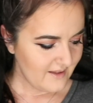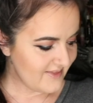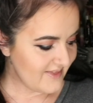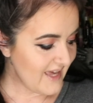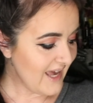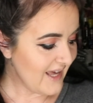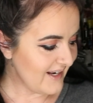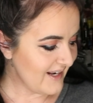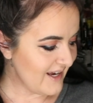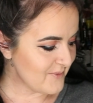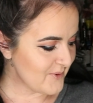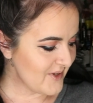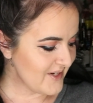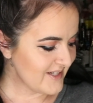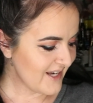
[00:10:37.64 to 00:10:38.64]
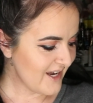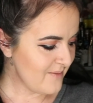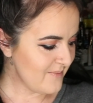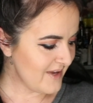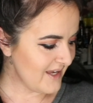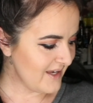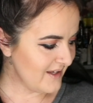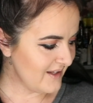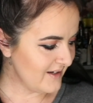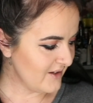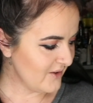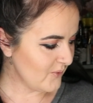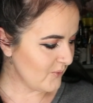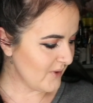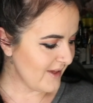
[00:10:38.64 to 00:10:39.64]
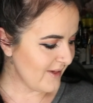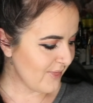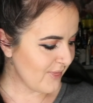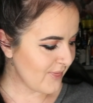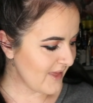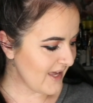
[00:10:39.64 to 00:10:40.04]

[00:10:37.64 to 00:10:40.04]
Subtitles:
Then I'm going to come in with